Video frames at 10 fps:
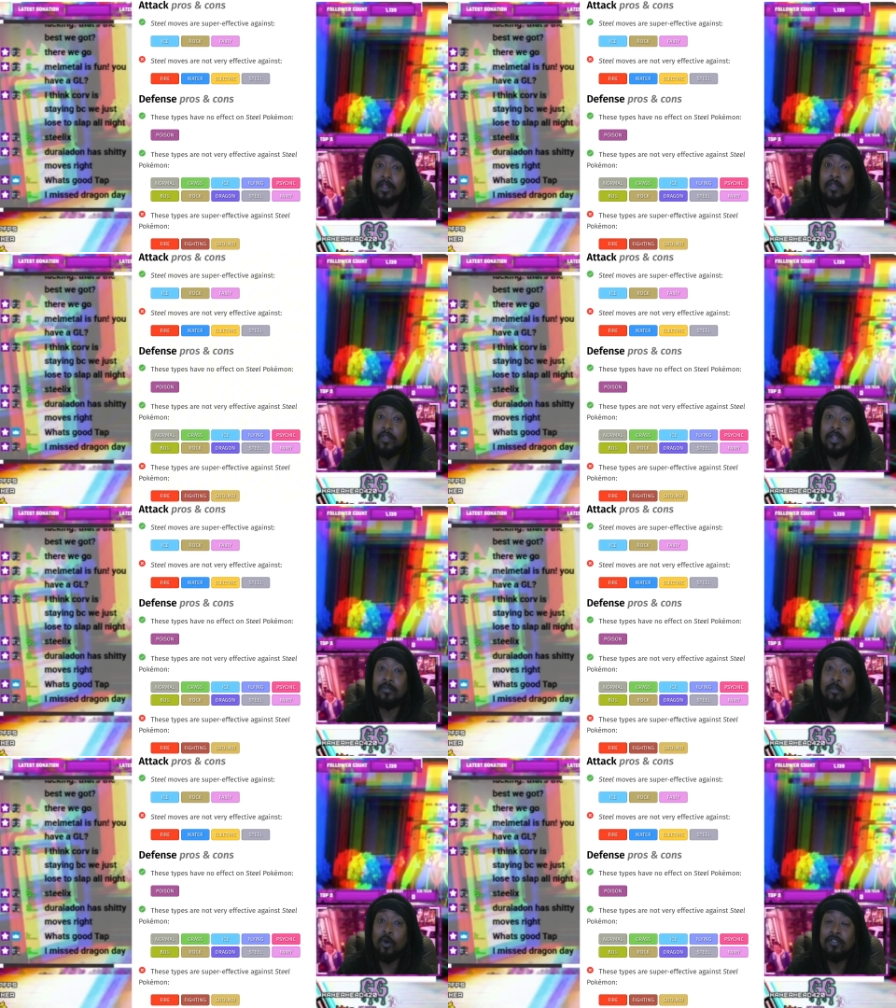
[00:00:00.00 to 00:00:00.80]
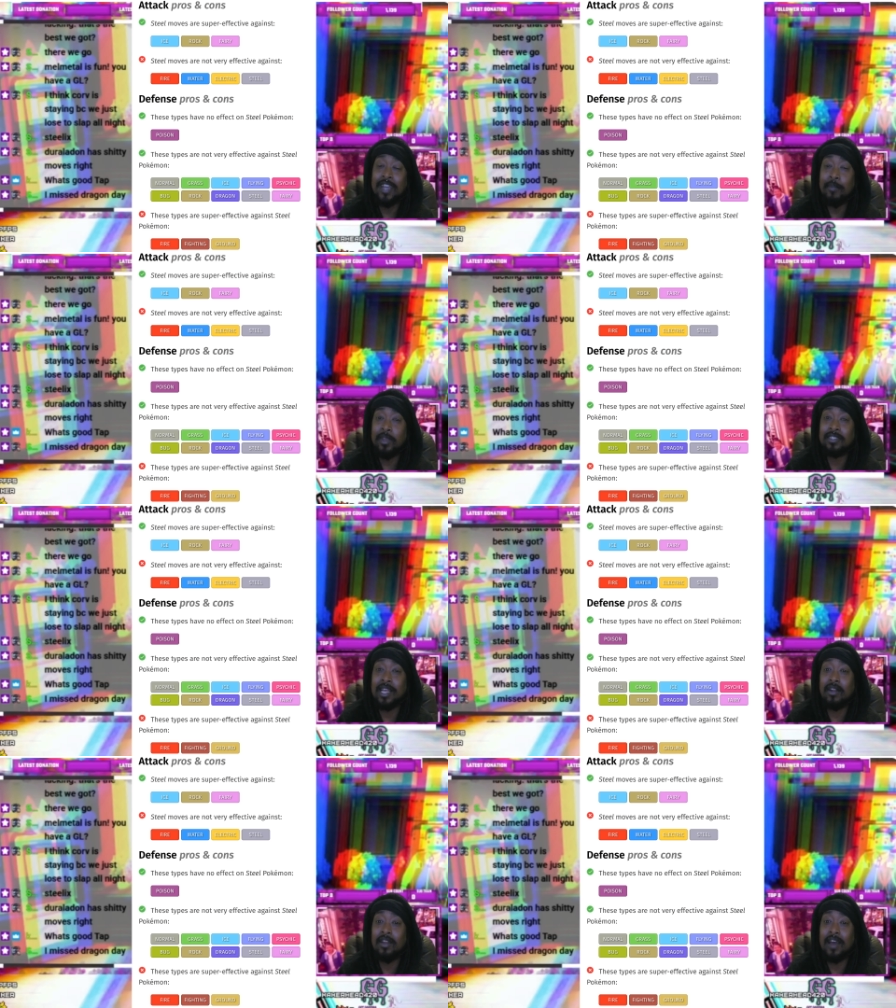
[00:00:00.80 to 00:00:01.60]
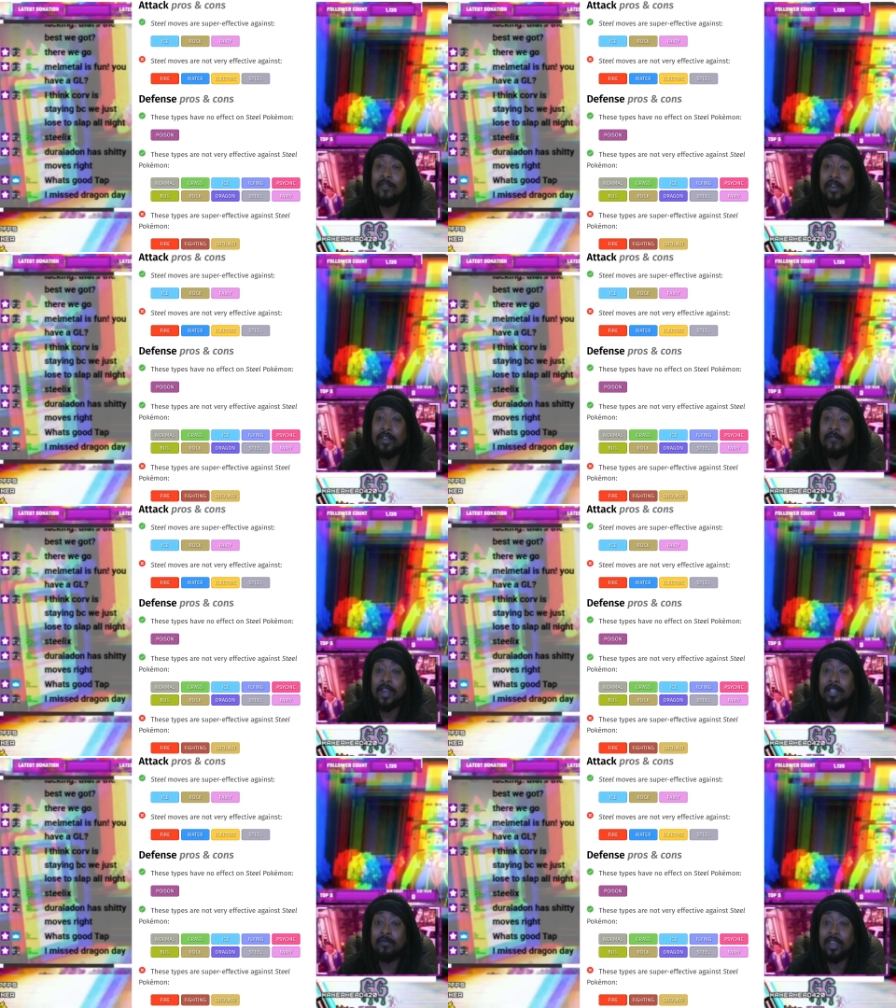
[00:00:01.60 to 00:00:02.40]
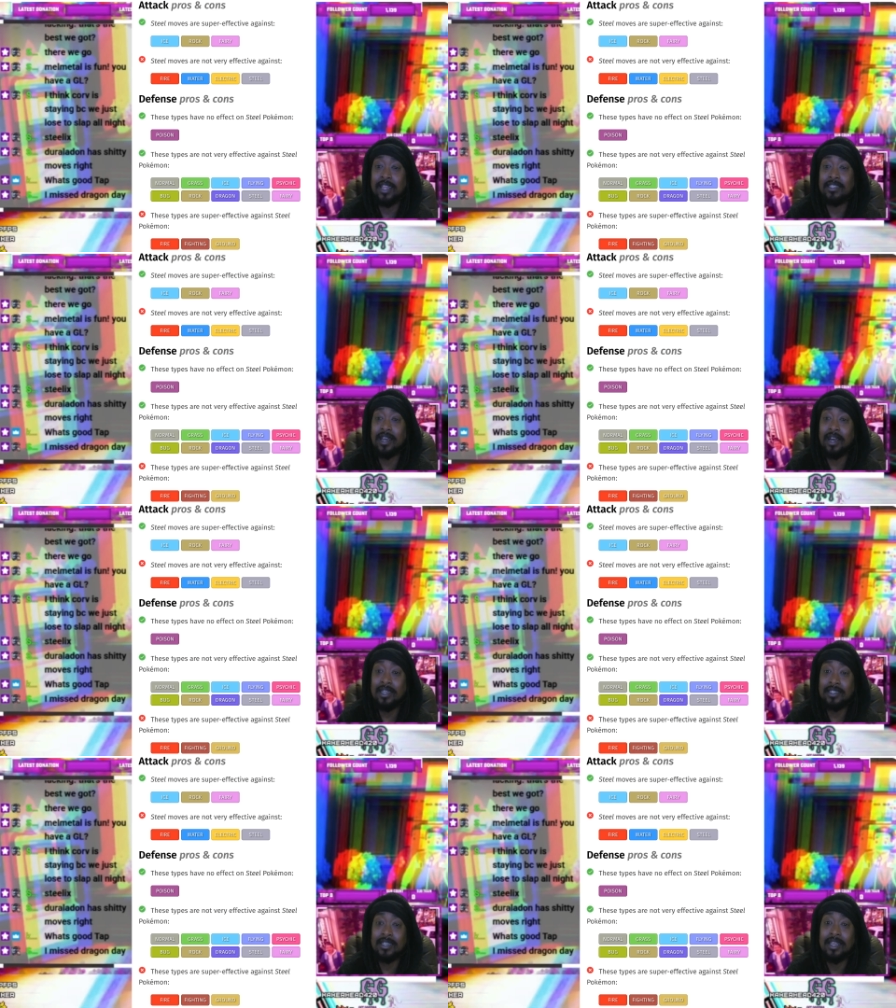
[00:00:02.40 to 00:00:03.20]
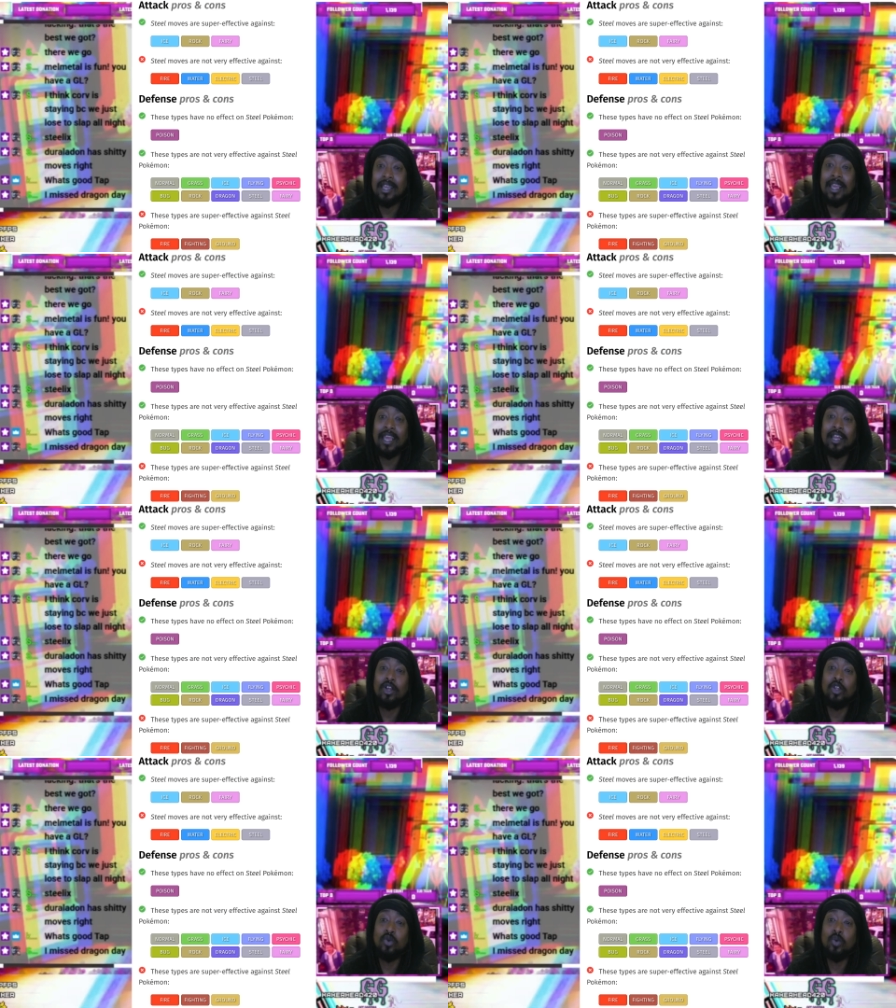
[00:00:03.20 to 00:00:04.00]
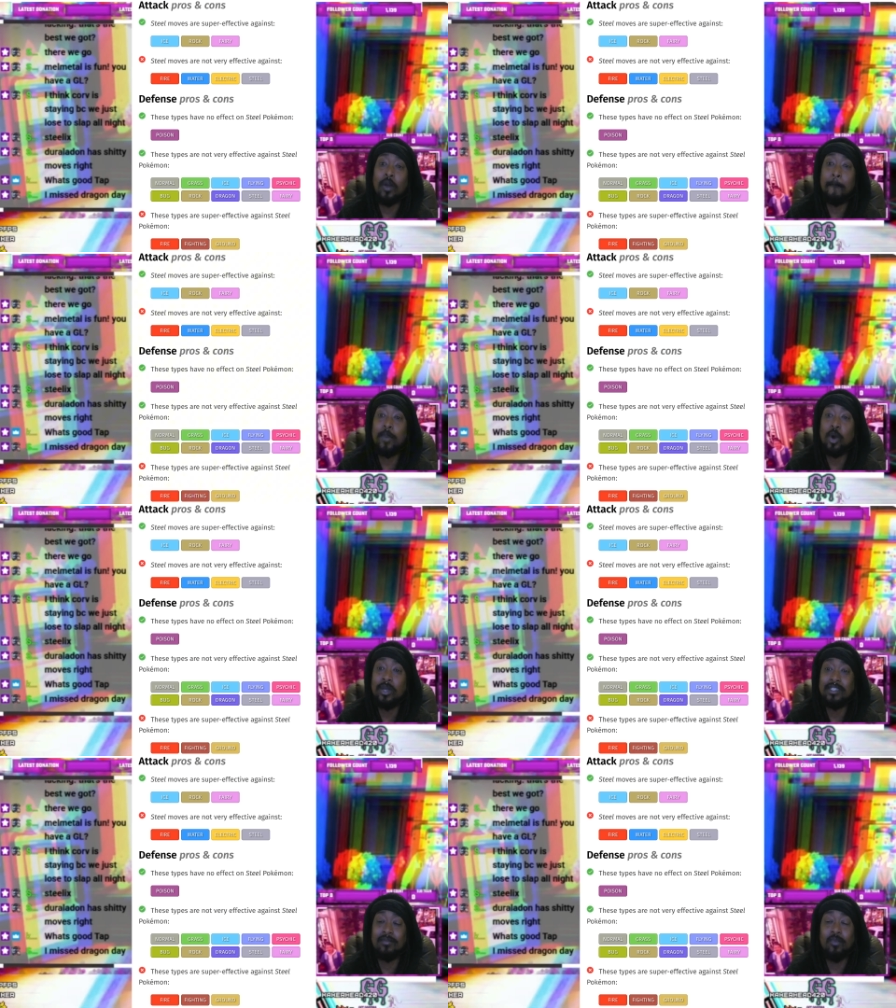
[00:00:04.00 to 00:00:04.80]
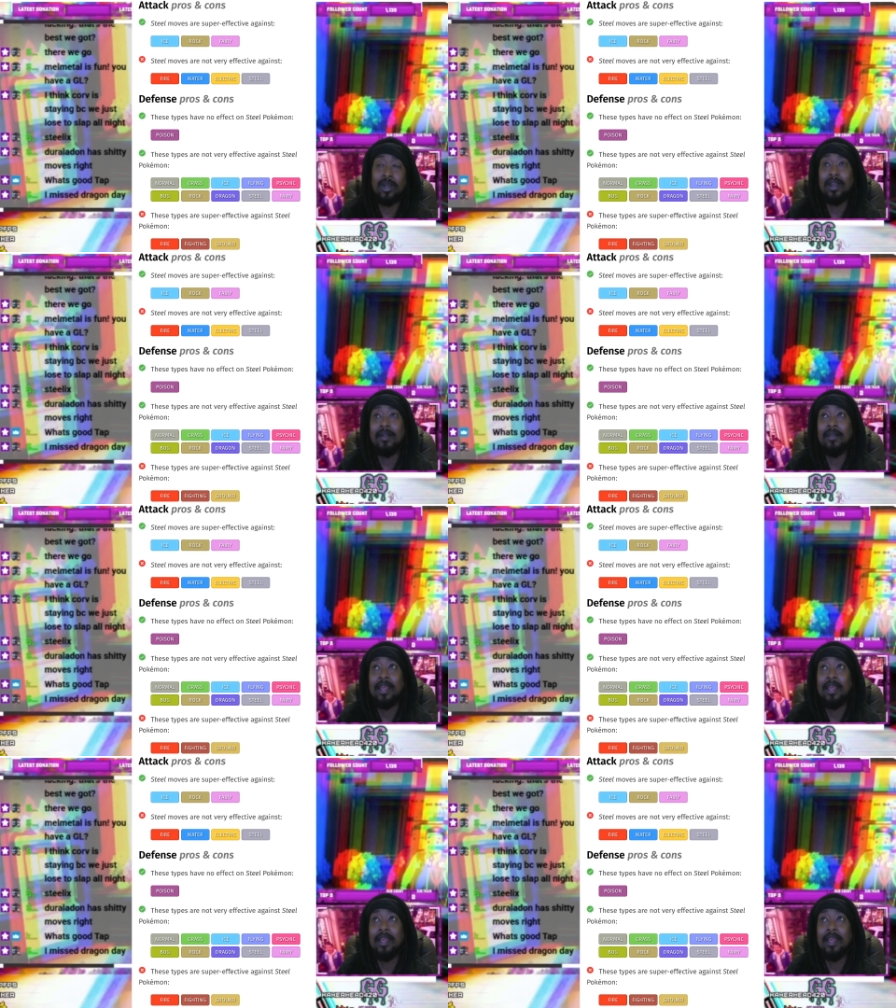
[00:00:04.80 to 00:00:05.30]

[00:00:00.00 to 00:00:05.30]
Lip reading: The move typings that are not very effective against us include poison, where